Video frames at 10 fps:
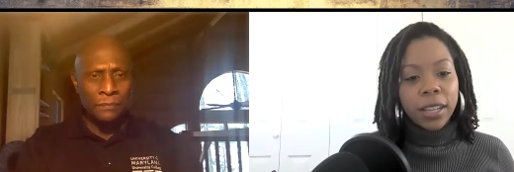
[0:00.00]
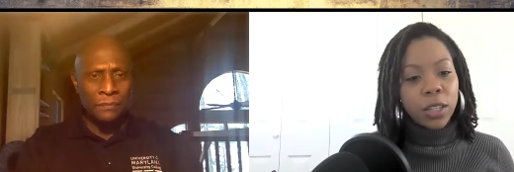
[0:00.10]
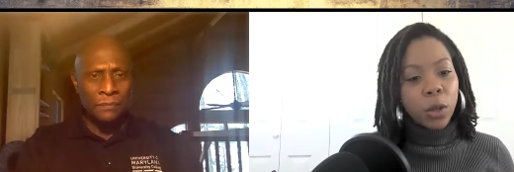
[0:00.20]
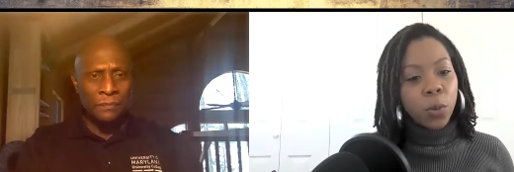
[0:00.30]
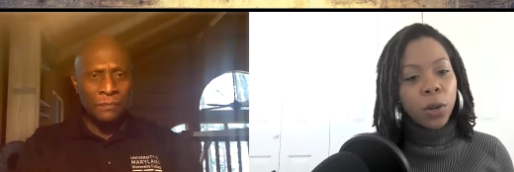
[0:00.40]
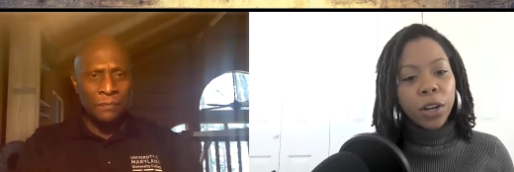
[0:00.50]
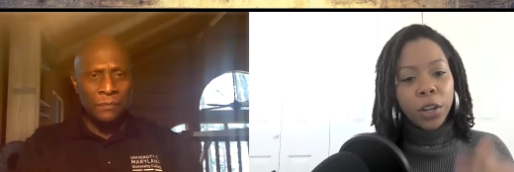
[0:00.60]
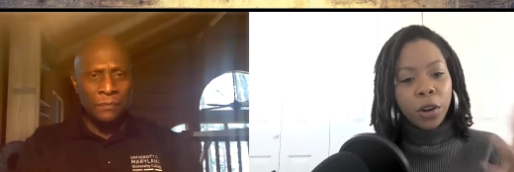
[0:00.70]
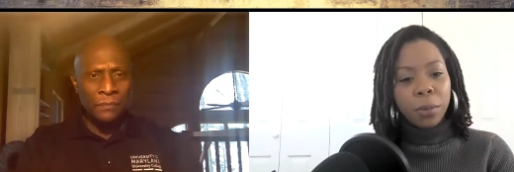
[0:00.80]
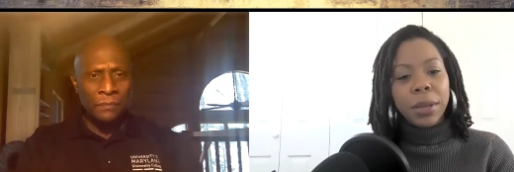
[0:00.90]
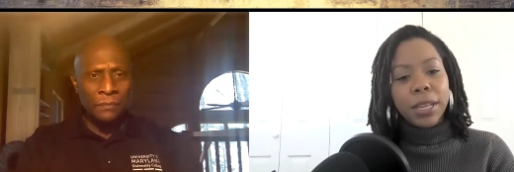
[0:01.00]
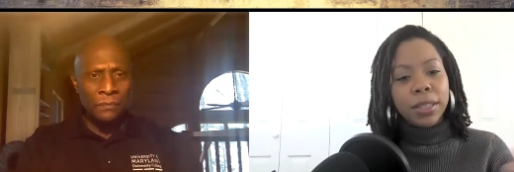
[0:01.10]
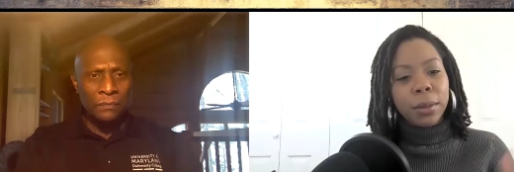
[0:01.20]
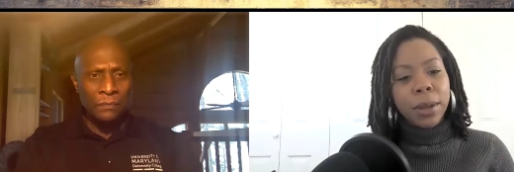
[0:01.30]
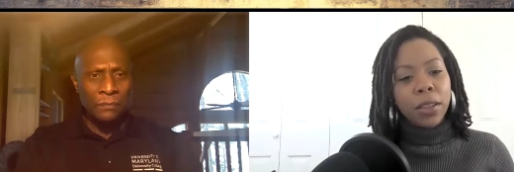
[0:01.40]
Speaker 1: at. So what are your
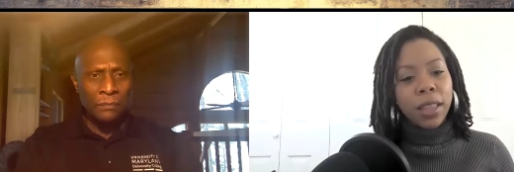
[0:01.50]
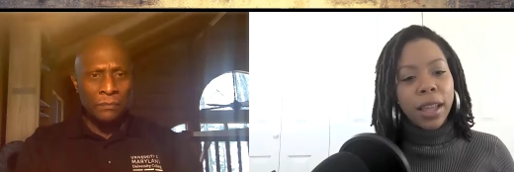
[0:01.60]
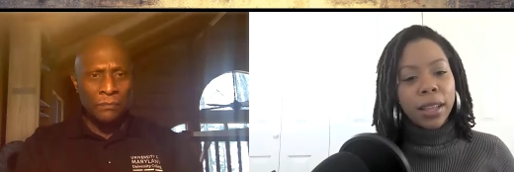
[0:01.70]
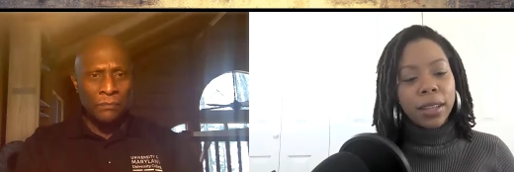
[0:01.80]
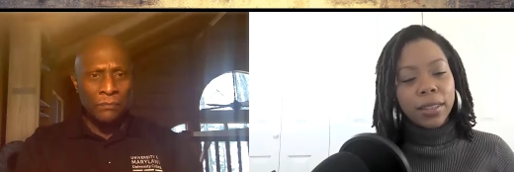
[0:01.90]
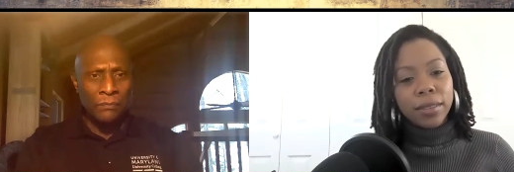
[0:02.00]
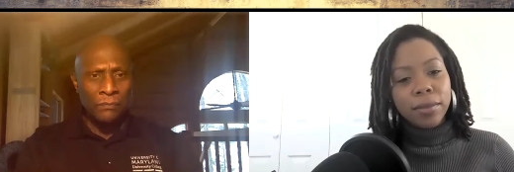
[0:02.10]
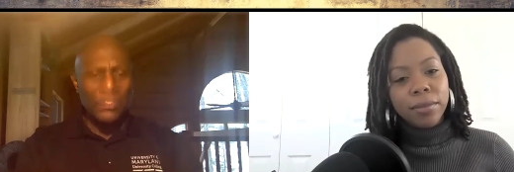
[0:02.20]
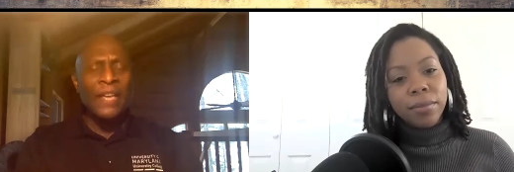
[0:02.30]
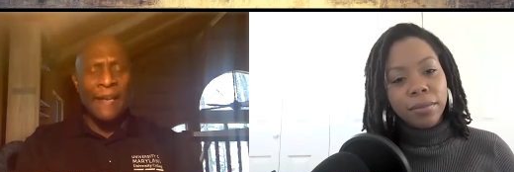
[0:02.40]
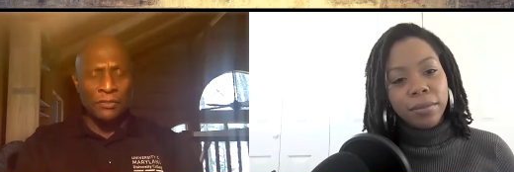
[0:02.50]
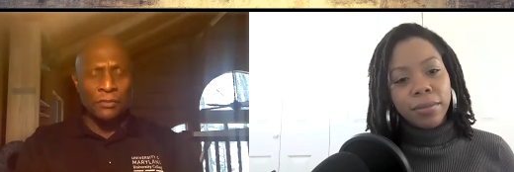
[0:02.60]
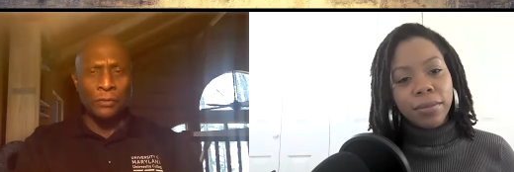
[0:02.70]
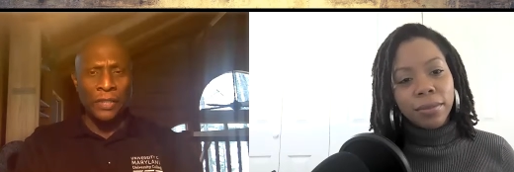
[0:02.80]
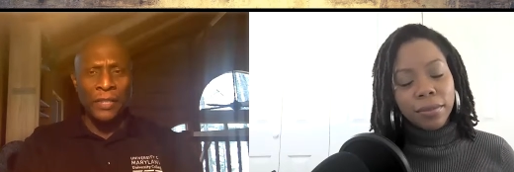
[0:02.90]
opinions about that?
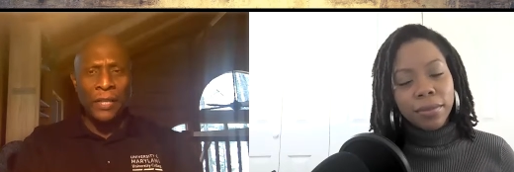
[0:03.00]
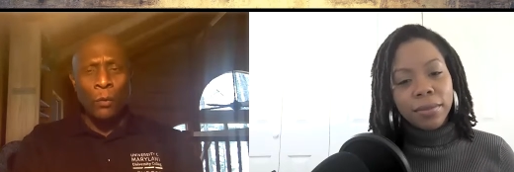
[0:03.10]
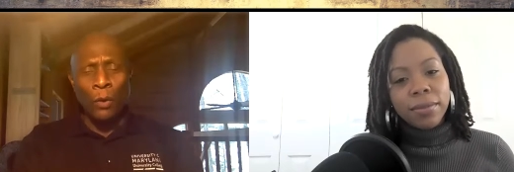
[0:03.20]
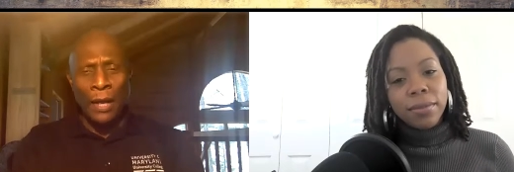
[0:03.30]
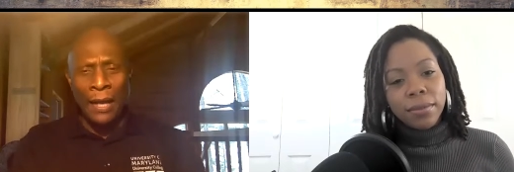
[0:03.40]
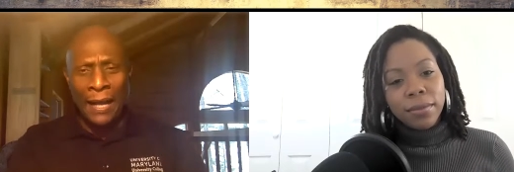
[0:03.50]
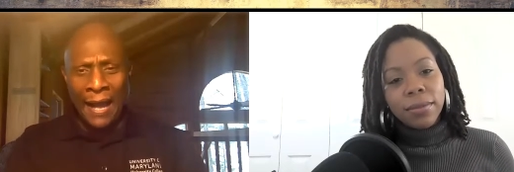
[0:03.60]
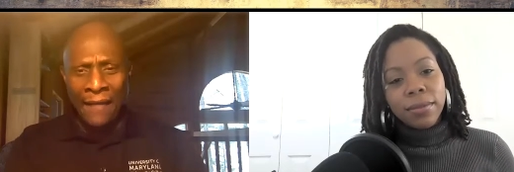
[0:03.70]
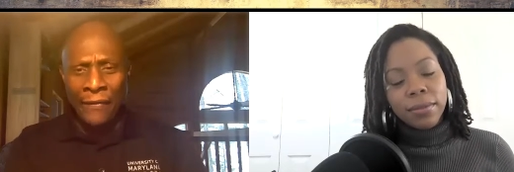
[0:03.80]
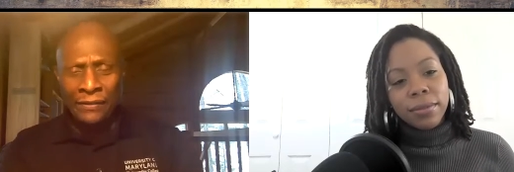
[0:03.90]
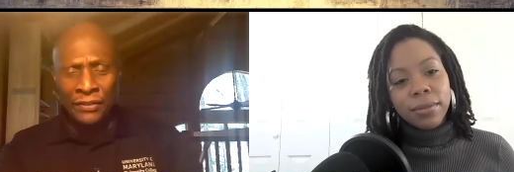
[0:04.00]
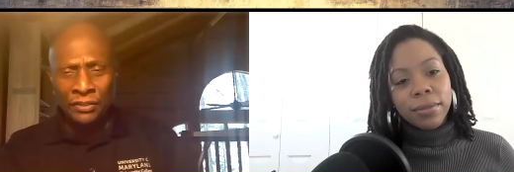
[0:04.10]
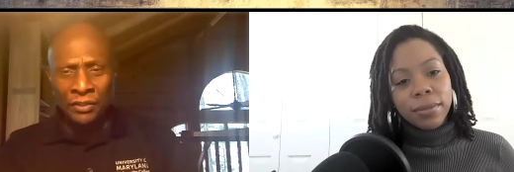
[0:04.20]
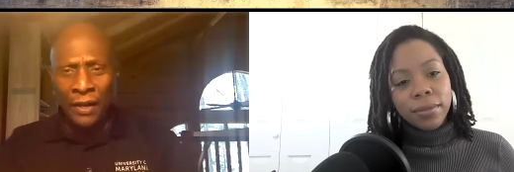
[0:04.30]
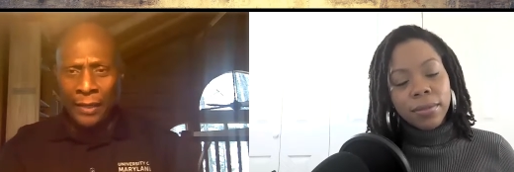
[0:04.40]
Speaker 2: Absolutely. Well, I think the
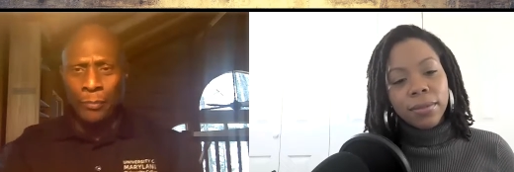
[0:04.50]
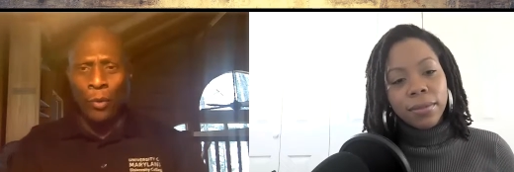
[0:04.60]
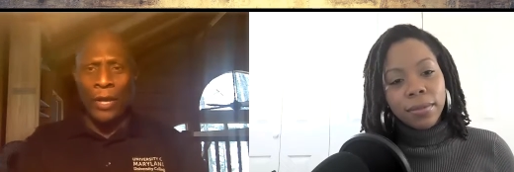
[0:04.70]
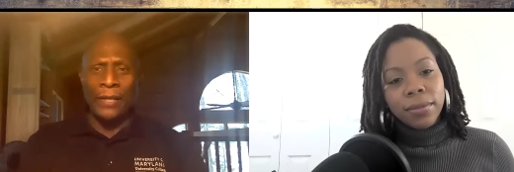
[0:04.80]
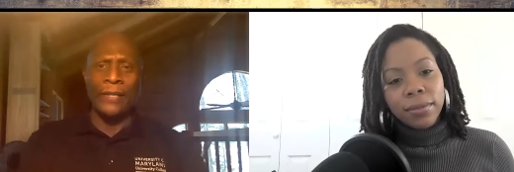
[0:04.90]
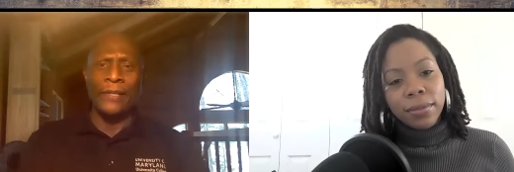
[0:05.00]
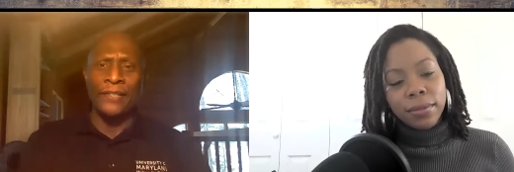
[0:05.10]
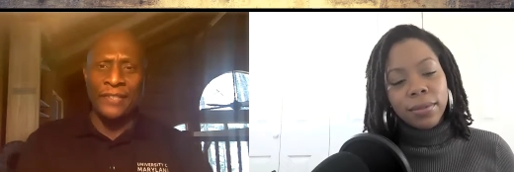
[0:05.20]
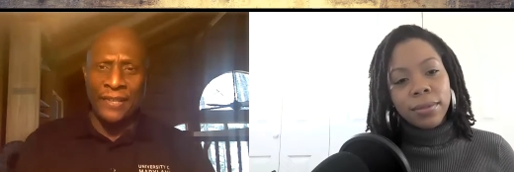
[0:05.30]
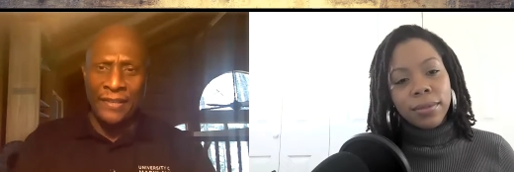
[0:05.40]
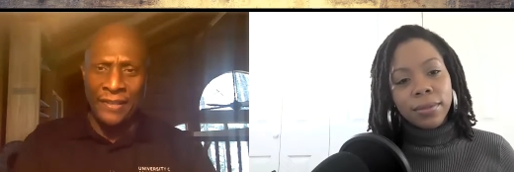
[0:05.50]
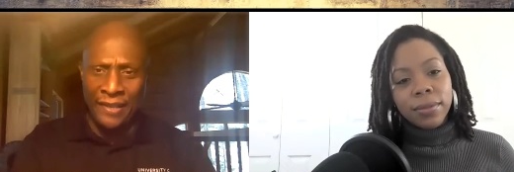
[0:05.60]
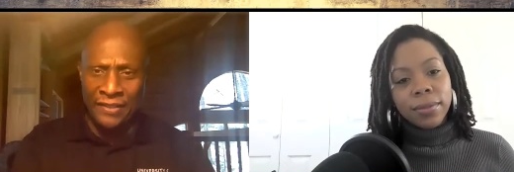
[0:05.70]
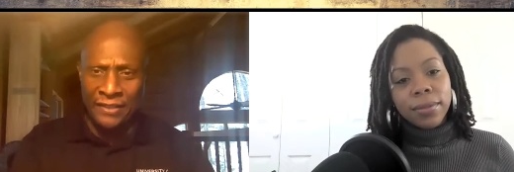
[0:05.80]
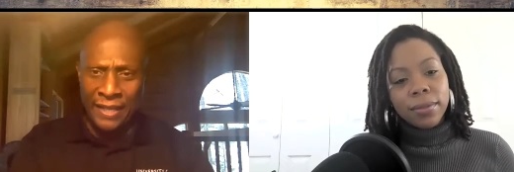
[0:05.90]
starting point is
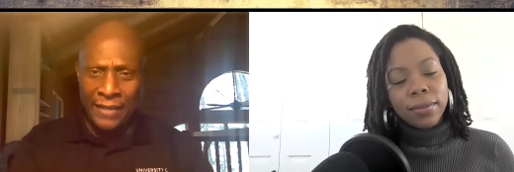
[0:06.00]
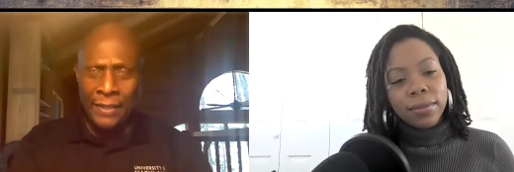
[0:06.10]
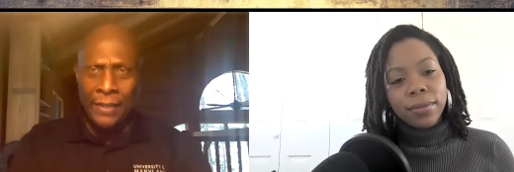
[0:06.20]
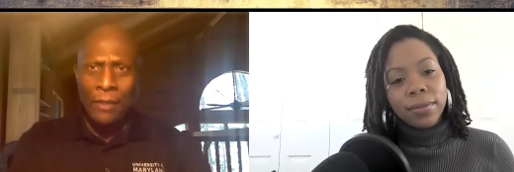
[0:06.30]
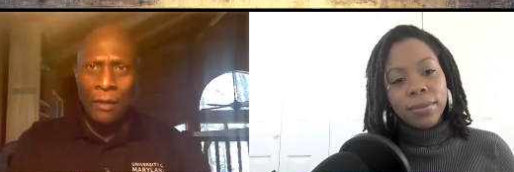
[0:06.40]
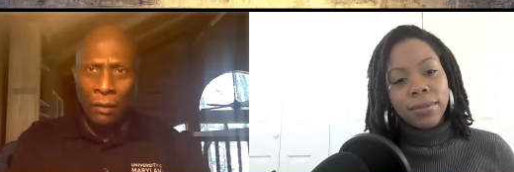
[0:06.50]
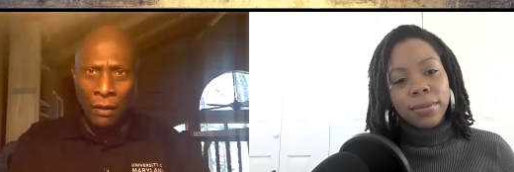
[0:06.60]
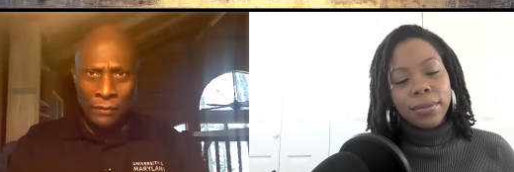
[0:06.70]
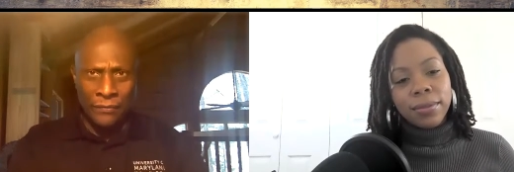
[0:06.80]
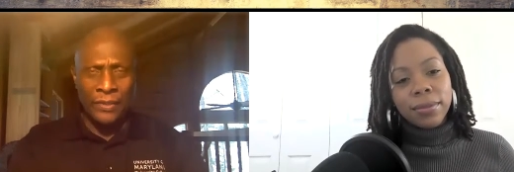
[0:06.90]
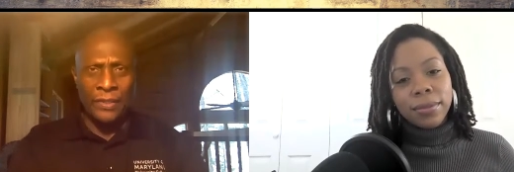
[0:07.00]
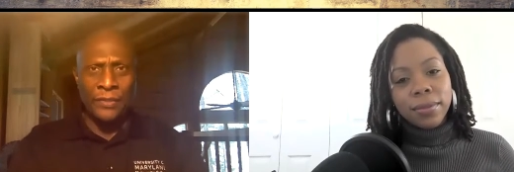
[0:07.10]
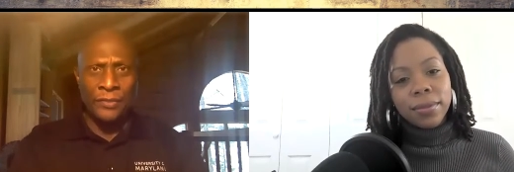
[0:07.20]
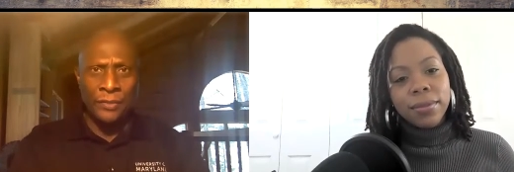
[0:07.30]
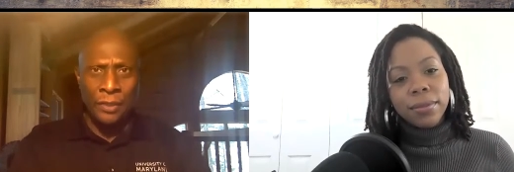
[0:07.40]
that all of
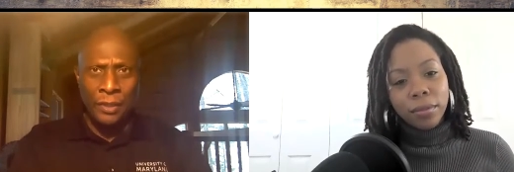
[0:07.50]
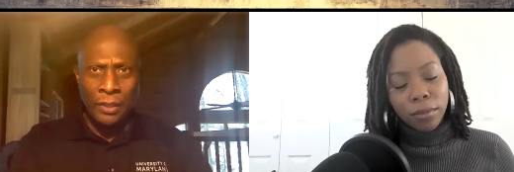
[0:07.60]
us